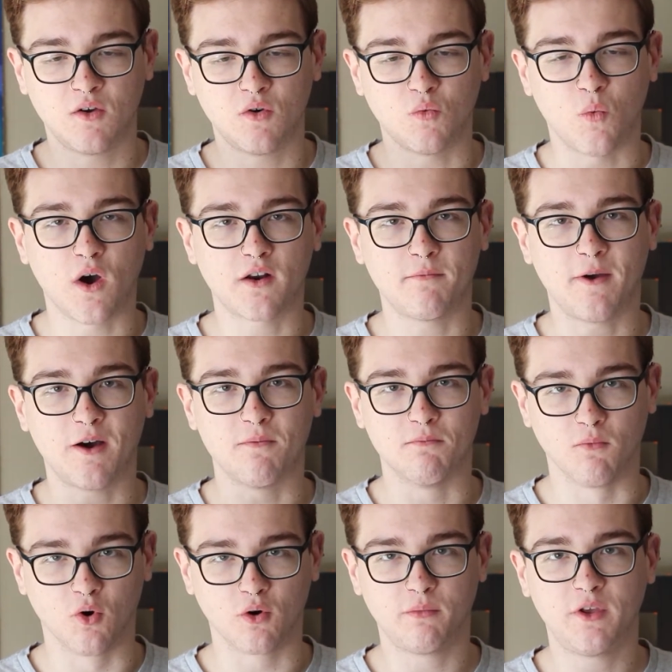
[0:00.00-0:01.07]
1 about
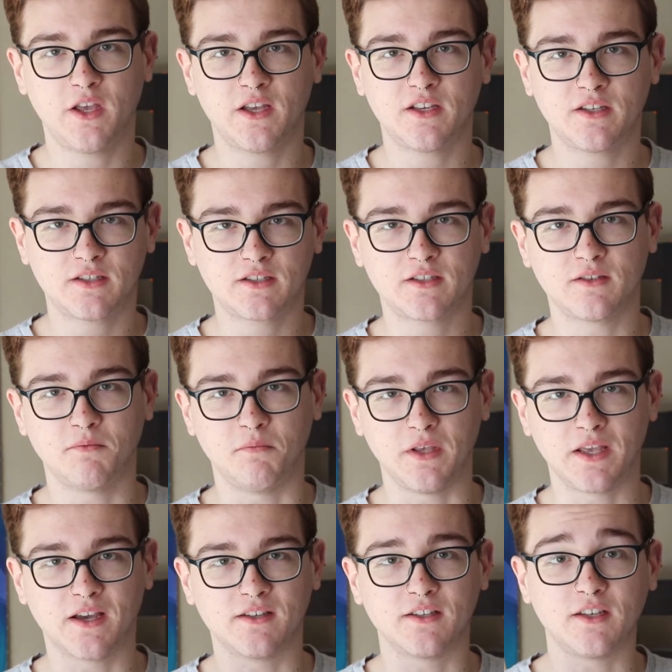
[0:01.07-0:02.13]
Morbius
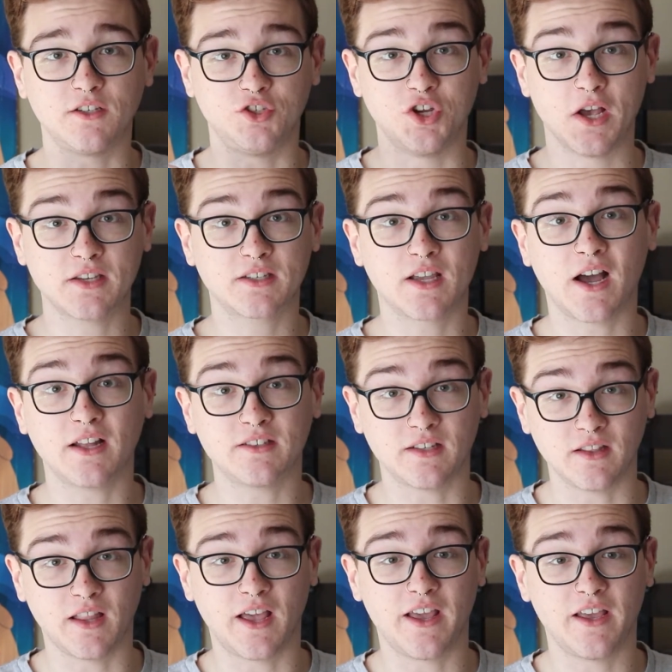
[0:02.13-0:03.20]
because it just got
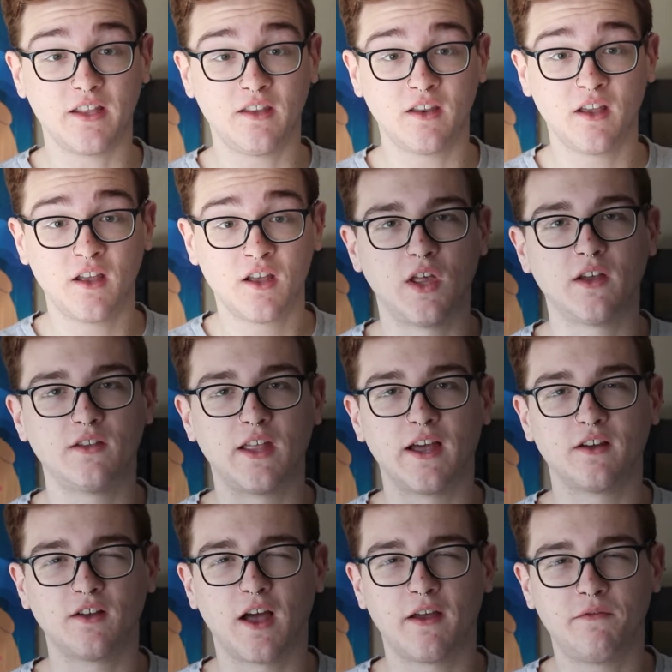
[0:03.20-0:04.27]
delayed.
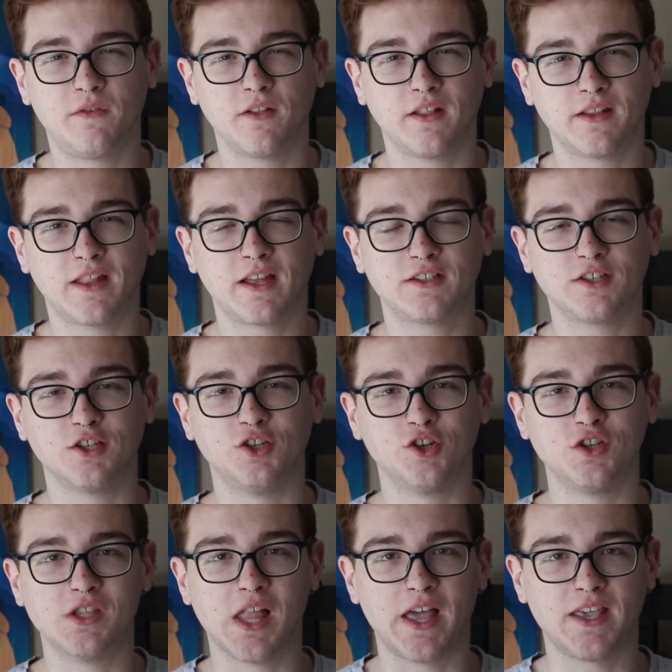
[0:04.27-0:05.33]
I feel like that's a
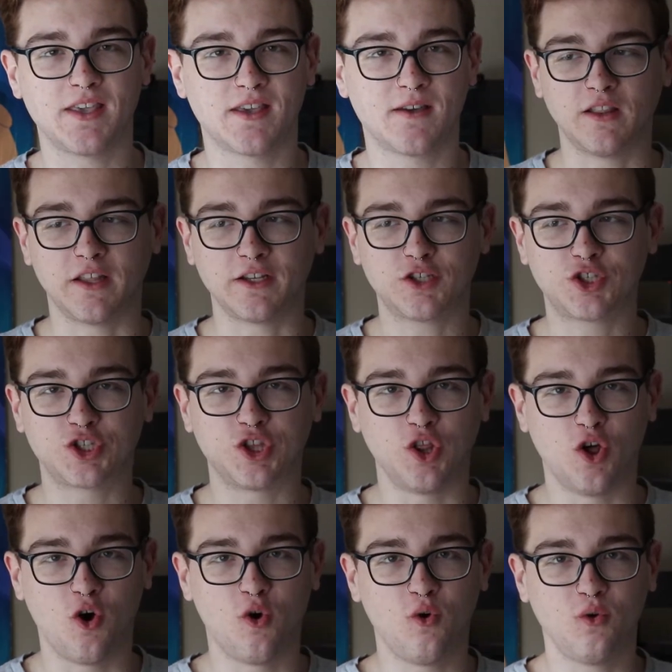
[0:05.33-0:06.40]
good like
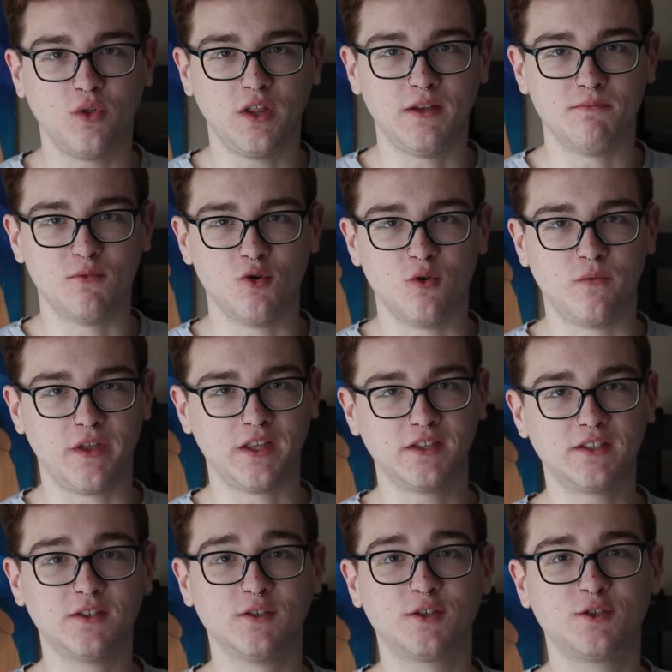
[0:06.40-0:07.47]
slowly move
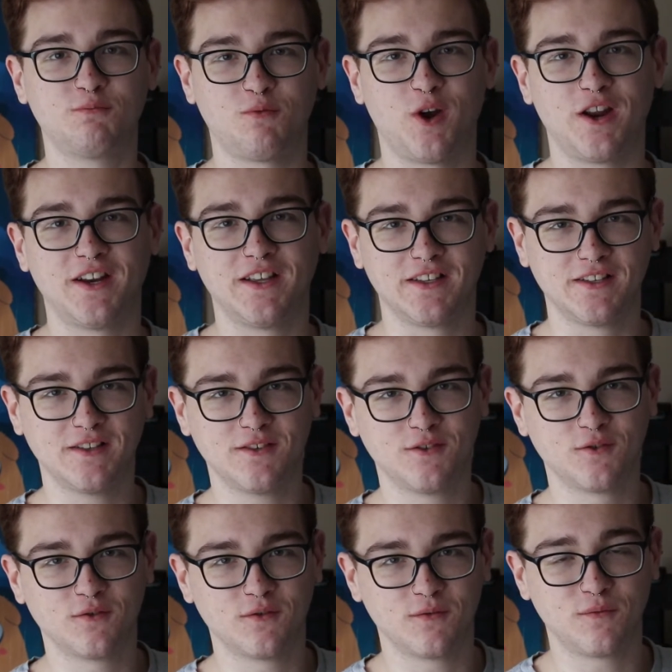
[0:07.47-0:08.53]
into spreading
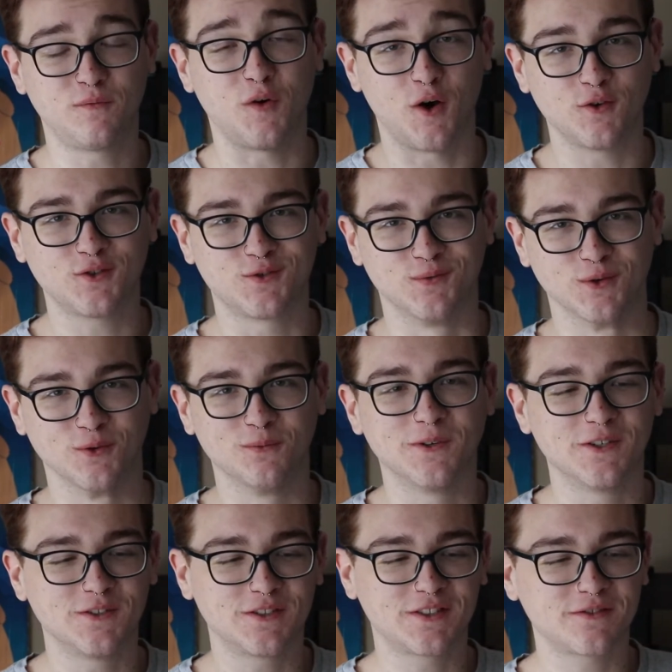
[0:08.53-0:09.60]
false
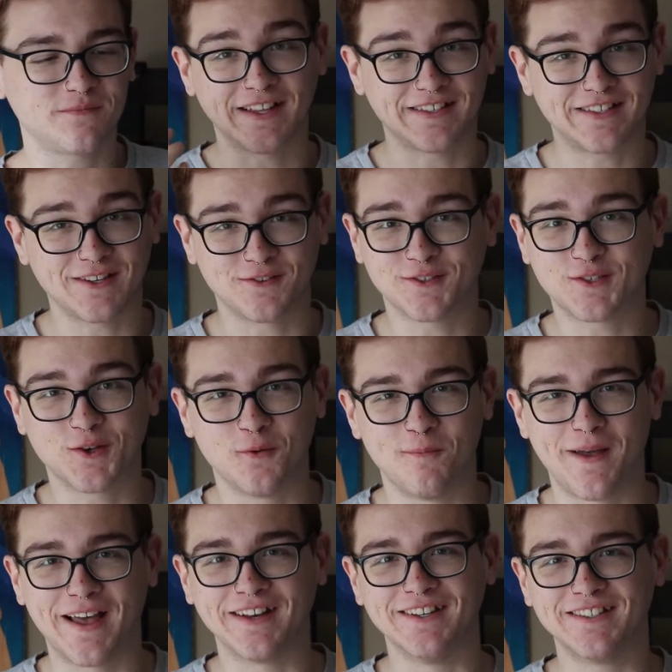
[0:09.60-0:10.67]
rumors. That sounds so
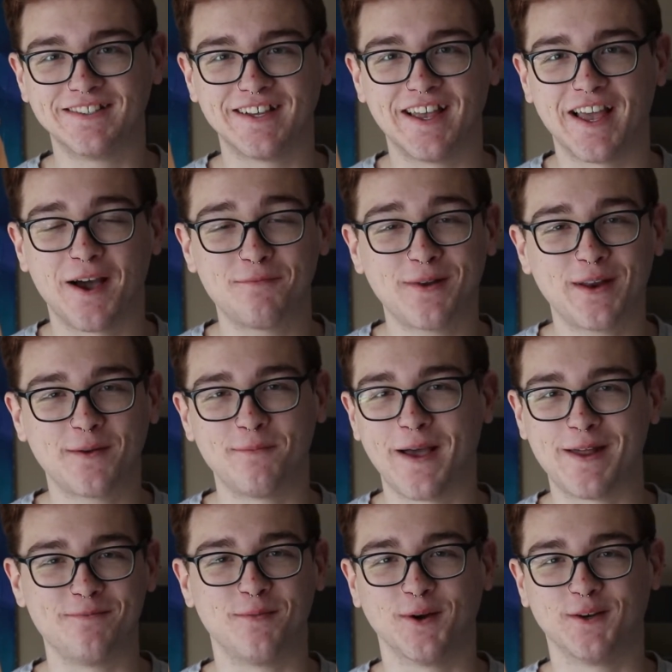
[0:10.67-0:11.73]
bad to say. I'm not a
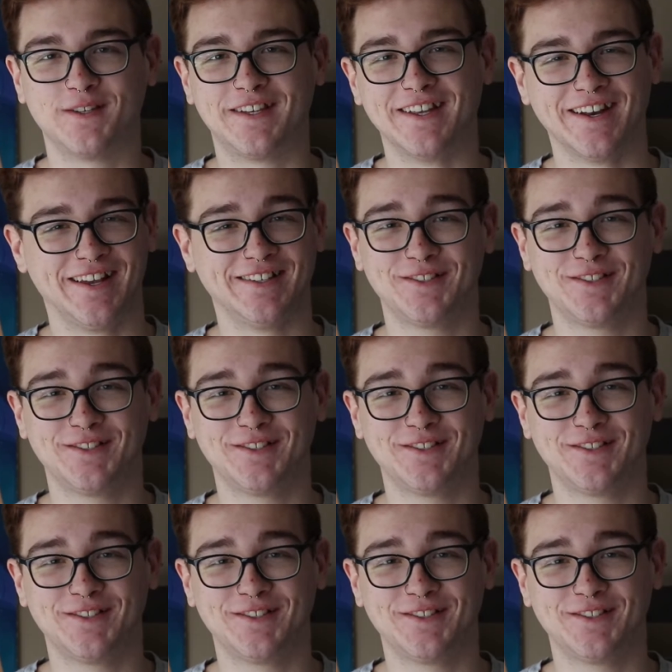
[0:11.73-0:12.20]
bad person, I